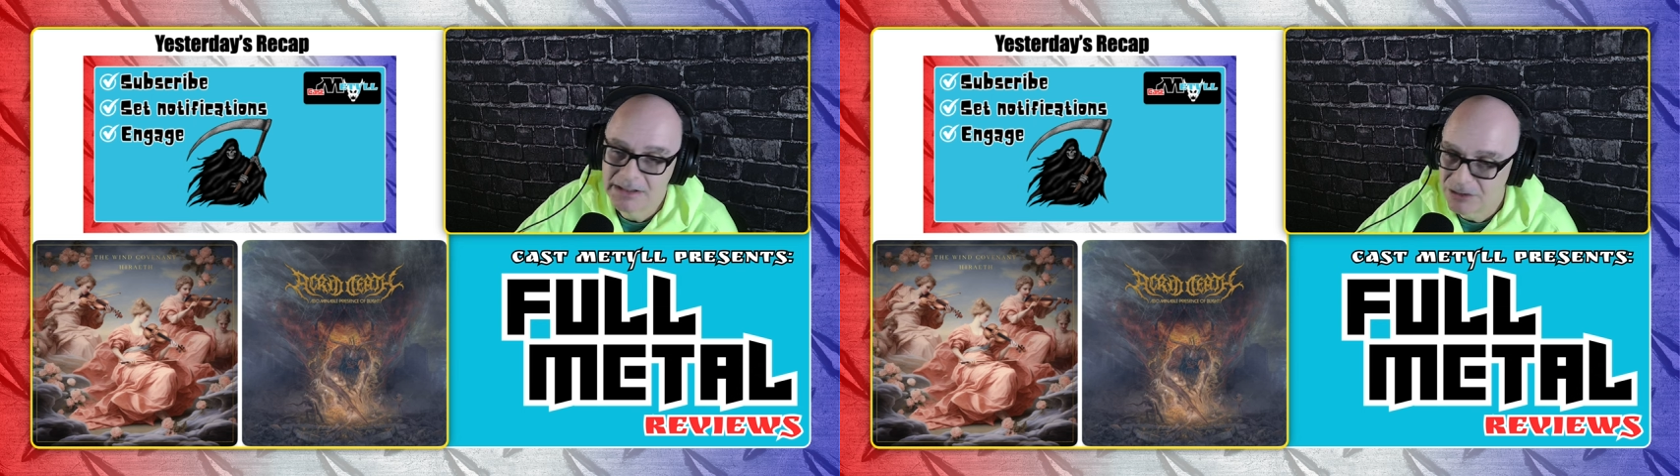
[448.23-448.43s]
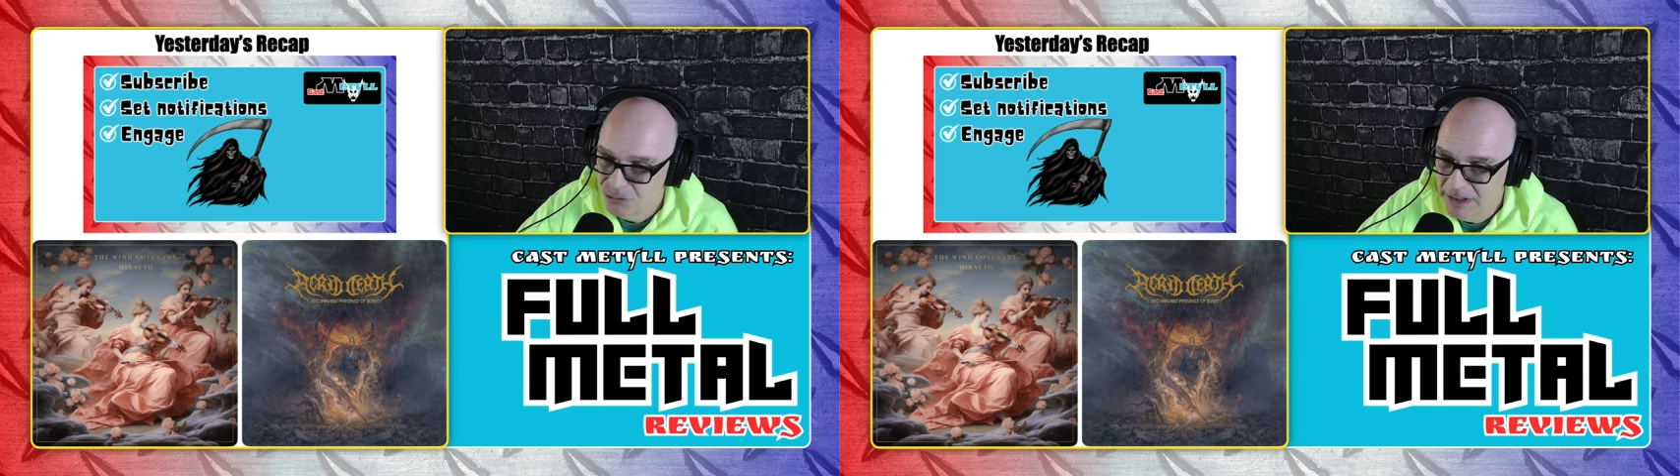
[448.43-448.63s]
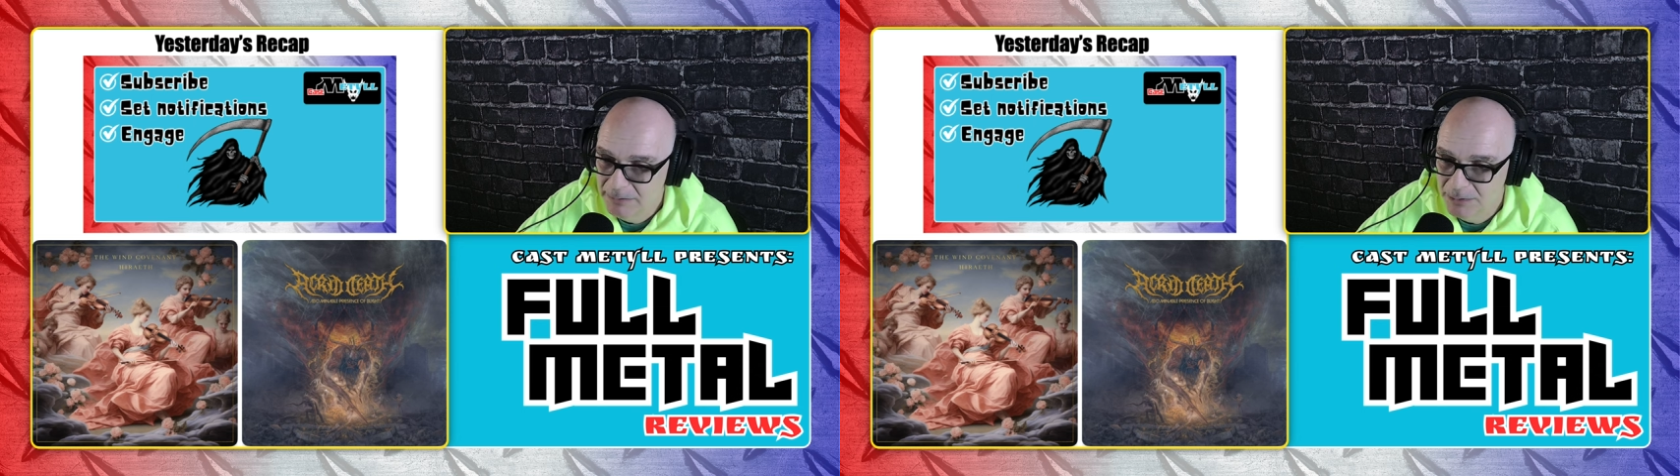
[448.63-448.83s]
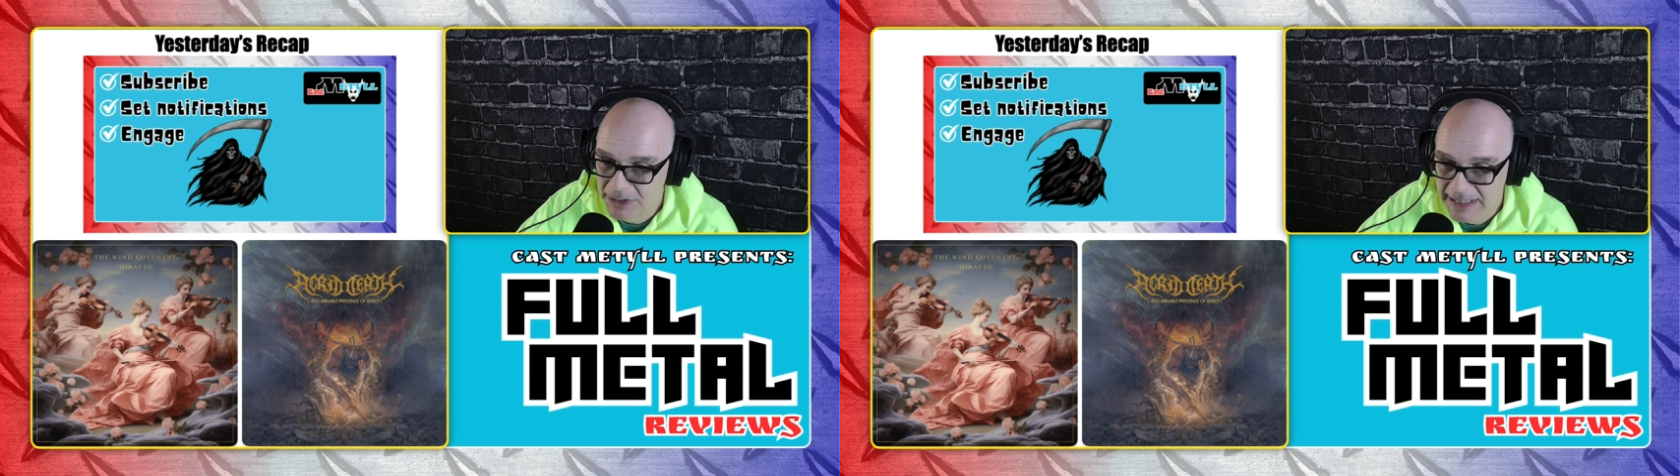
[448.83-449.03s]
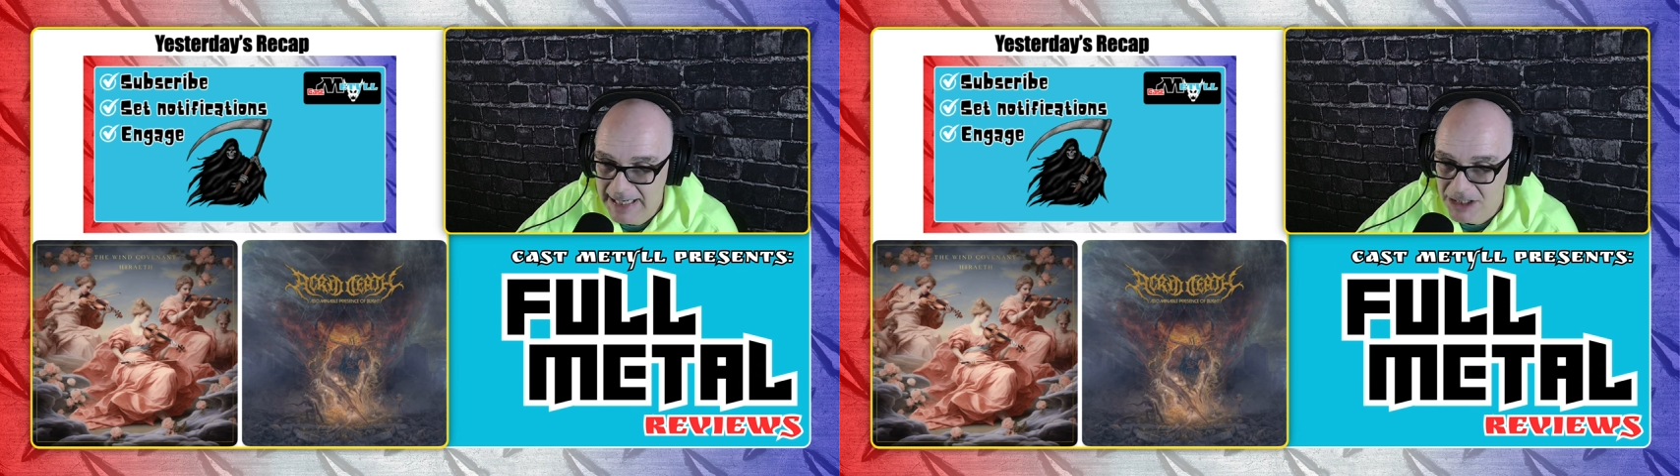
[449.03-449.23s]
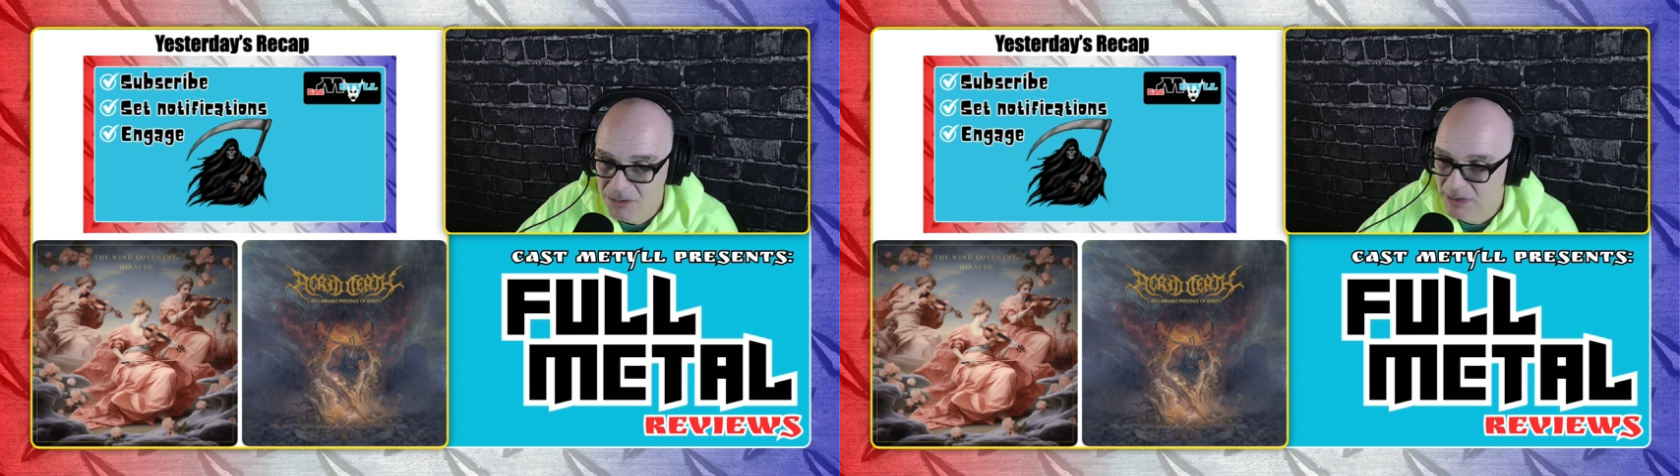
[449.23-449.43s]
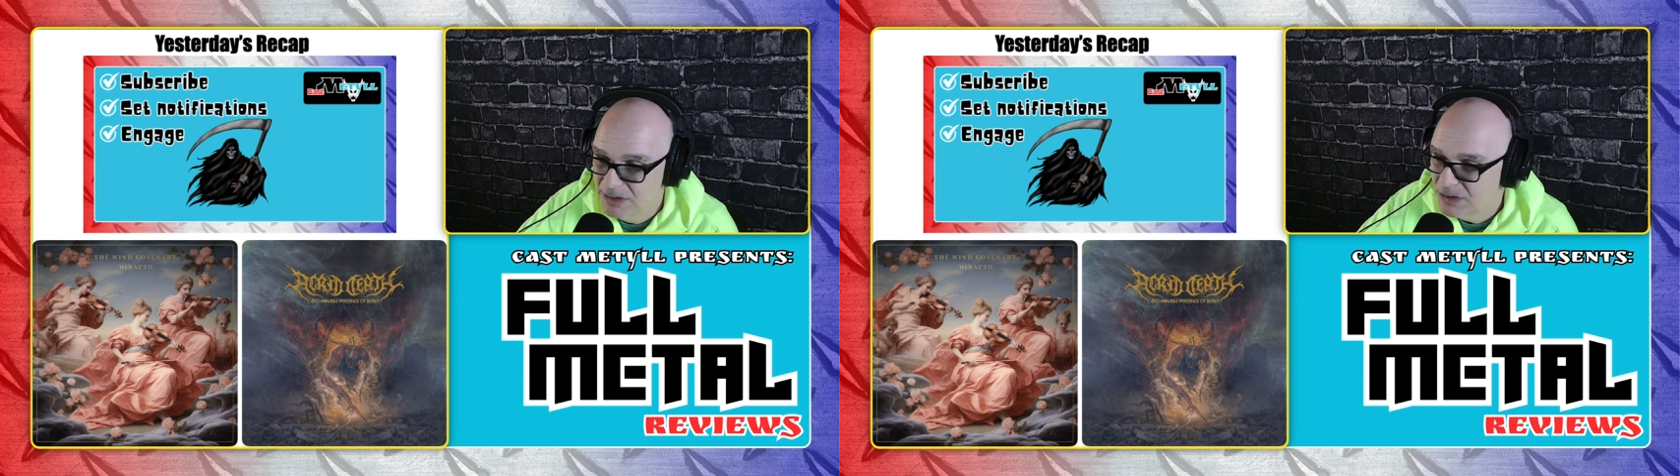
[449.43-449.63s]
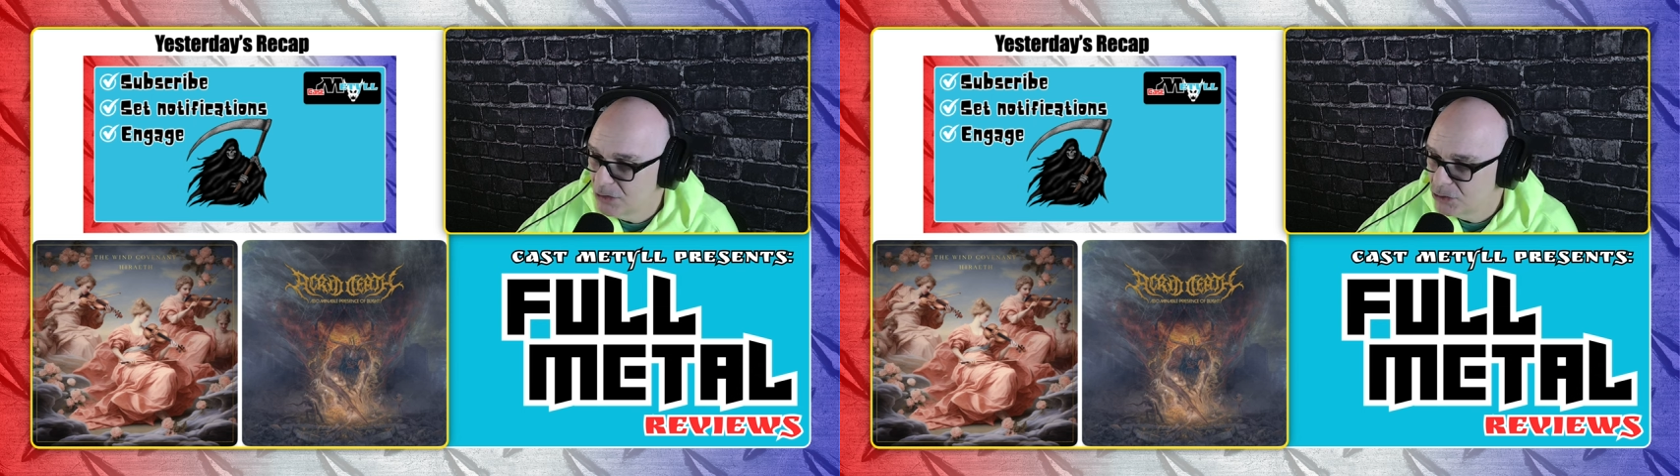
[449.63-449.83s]
Stream them, engage them on
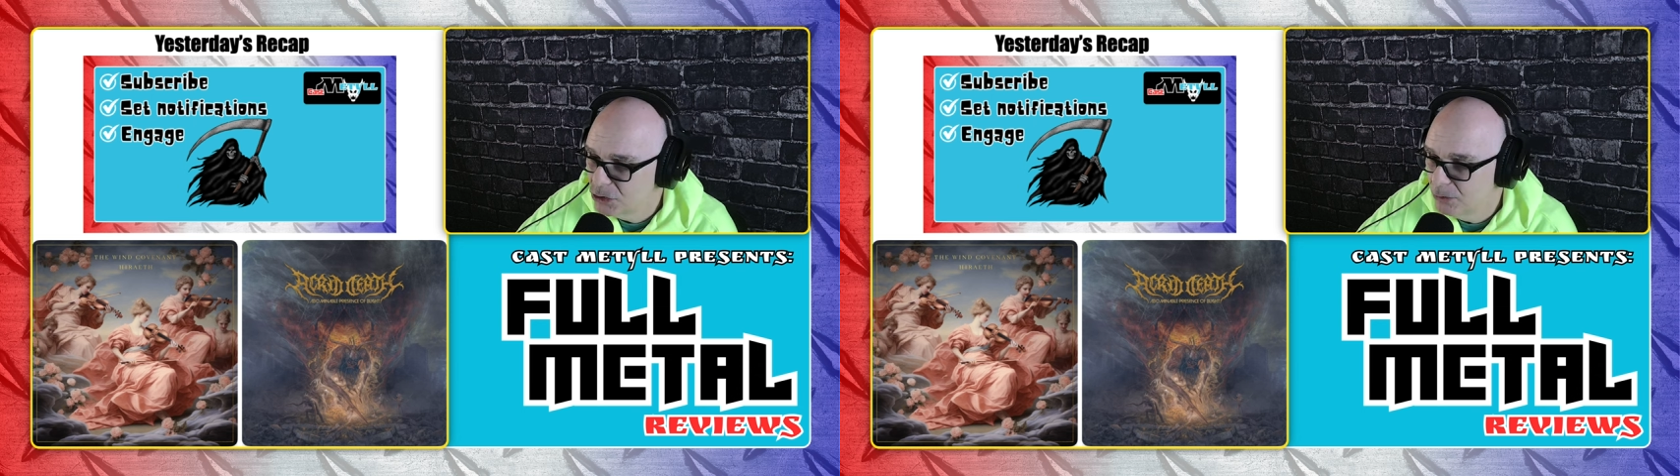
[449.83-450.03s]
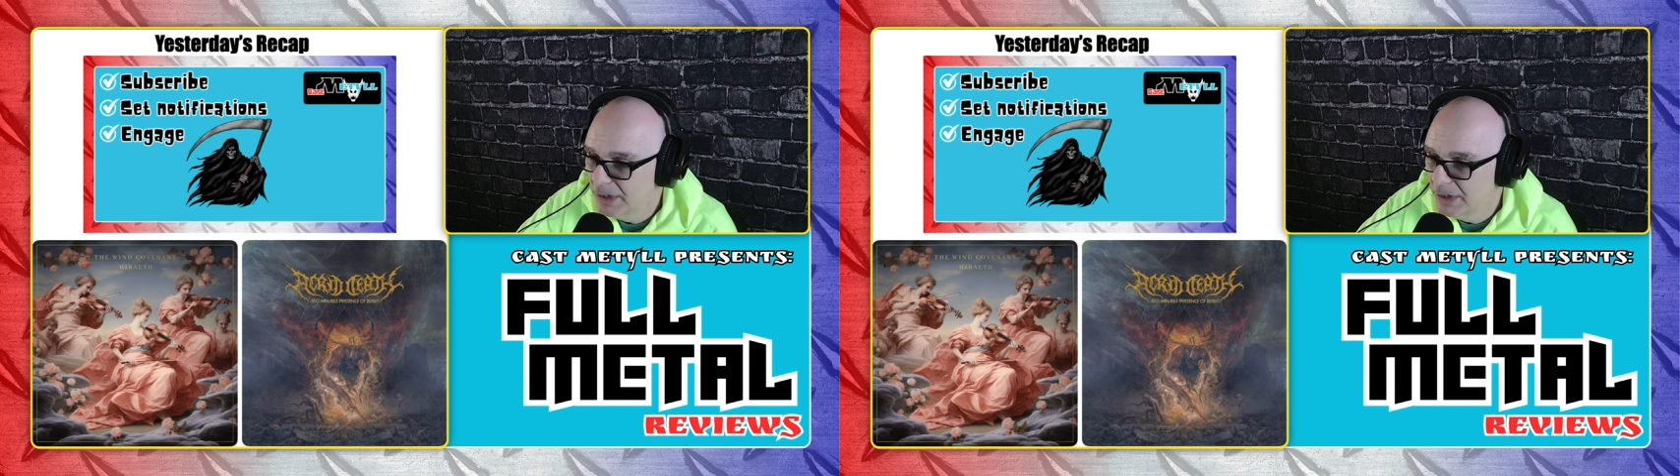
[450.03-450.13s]
social,